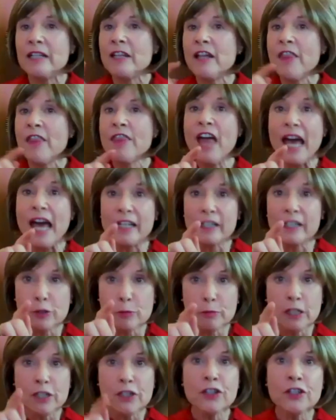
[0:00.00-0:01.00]
That
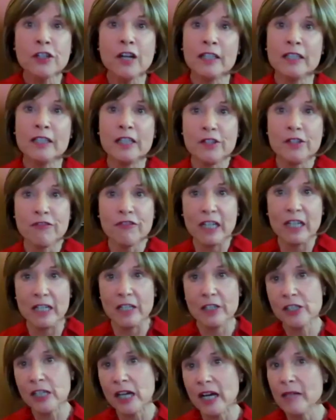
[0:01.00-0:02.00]
expression on his
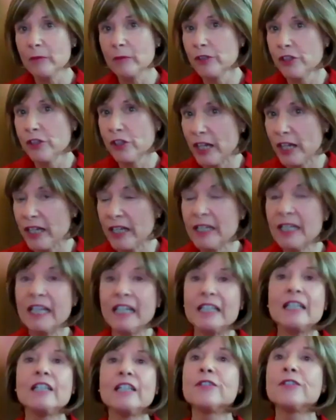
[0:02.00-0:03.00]
face, I would say,
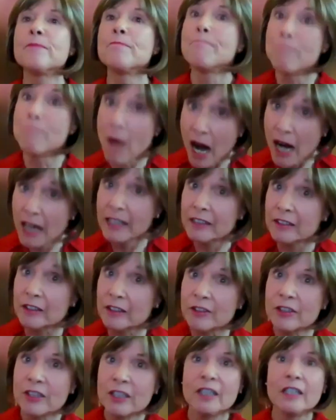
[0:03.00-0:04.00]
is
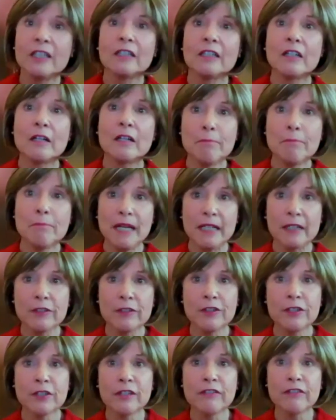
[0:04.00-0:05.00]
mild compared
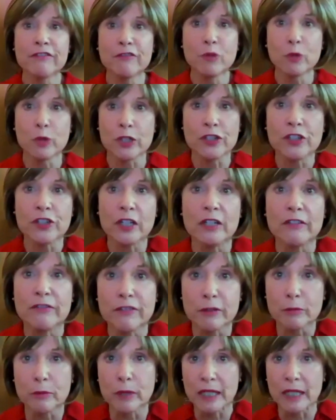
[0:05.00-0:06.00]
to the force of the
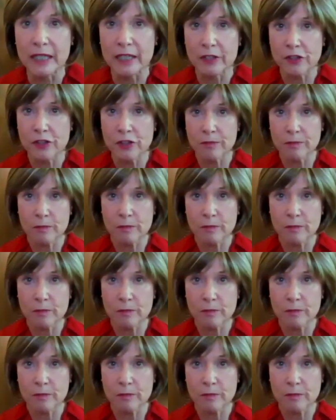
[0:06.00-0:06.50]
rage.